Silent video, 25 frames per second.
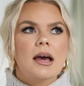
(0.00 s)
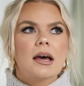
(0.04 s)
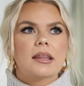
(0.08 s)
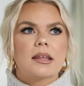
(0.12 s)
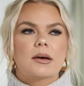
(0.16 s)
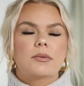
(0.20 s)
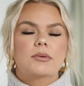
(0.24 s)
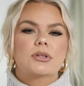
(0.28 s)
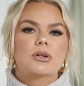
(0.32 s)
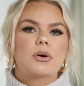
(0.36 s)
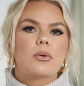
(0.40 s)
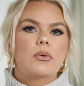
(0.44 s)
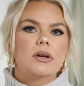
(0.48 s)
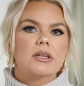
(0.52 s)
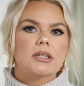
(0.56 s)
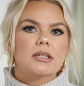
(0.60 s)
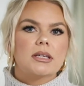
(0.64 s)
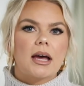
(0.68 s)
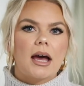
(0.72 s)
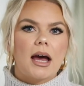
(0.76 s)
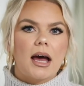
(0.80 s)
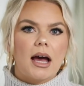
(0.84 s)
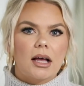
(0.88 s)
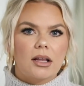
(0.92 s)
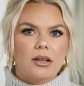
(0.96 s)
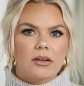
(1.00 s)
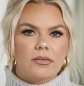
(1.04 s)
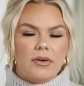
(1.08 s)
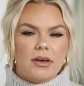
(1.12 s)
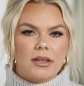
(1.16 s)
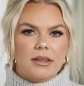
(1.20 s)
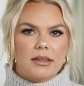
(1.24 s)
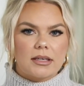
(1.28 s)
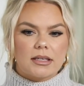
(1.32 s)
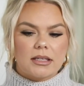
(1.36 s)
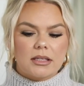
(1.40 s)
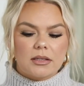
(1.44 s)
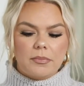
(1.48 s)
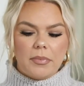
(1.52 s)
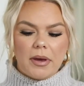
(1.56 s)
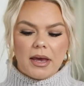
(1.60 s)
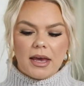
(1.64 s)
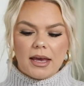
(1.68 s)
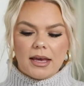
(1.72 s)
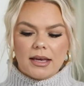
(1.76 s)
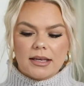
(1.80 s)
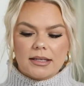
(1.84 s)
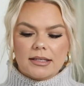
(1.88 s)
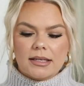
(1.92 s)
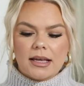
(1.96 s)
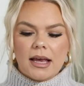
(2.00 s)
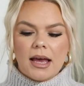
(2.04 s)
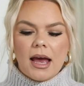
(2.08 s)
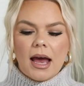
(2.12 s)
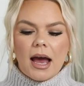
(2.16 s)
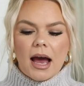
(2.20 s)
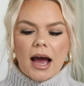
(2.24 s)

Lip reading: that was going to elevate the space,